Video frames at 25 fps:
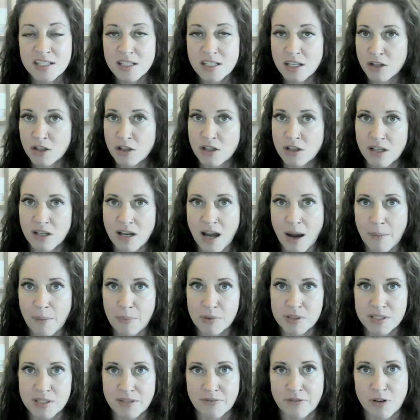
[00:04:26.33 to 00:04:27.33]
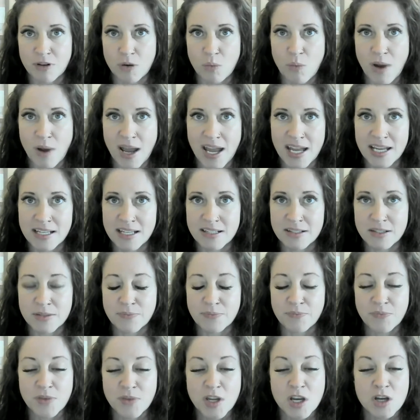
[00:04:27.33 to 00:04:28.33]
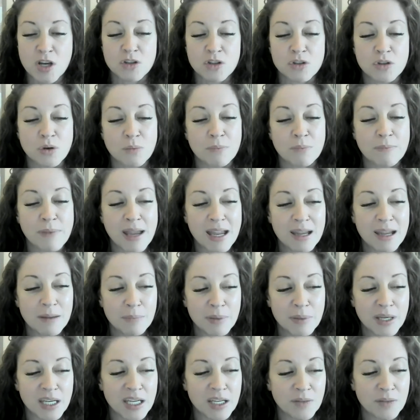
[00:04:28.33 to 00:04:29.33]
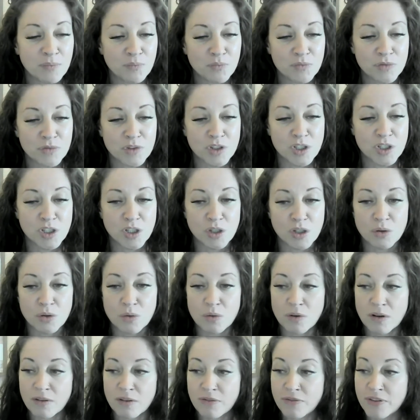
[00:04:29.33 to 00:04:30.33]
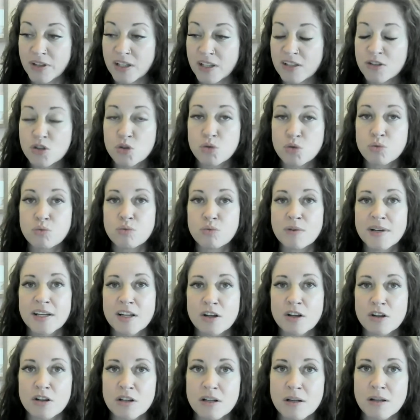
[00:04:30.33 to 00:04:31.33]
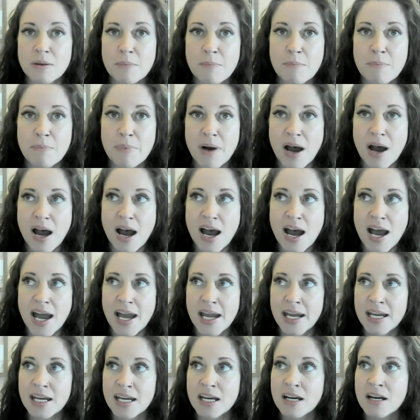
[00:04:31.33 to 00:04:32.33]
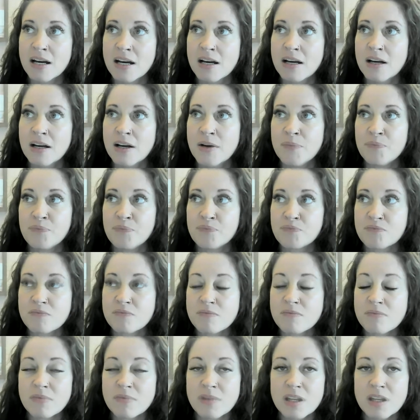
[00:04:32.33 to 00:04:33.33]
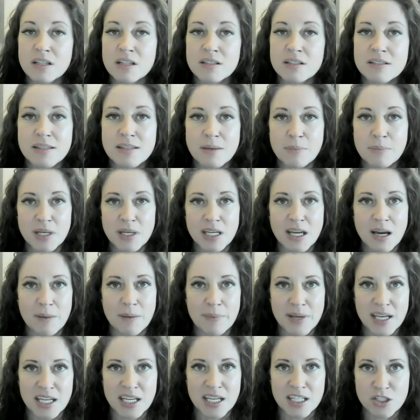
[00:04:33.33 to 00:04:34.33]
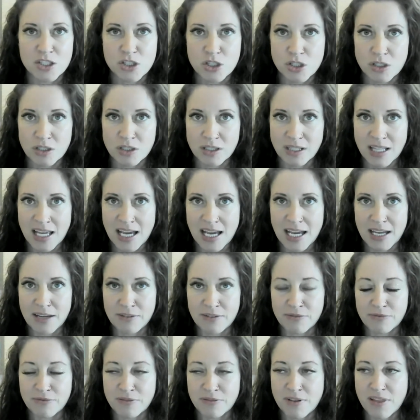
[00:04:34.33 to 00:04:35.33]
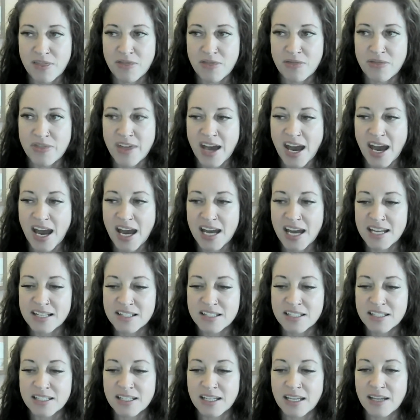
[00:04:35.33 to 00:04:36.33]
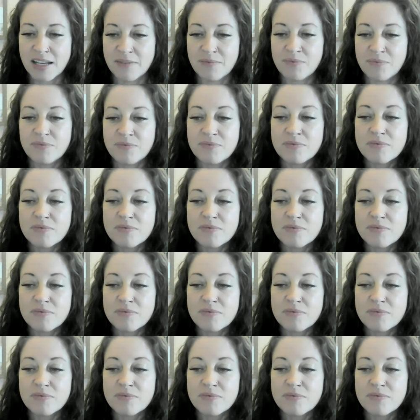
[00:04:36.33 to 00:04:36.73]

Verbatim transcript: So this can look a couple different ways. So maybe you feel triggered by somebody coming into your life that